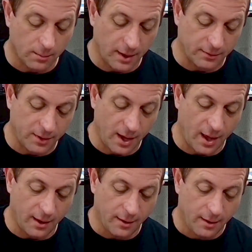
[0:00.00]
about
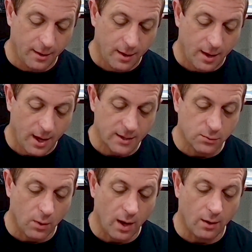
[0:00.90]
that as
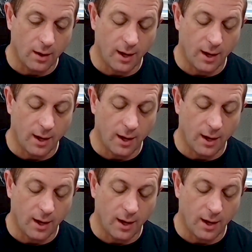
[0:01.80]
well.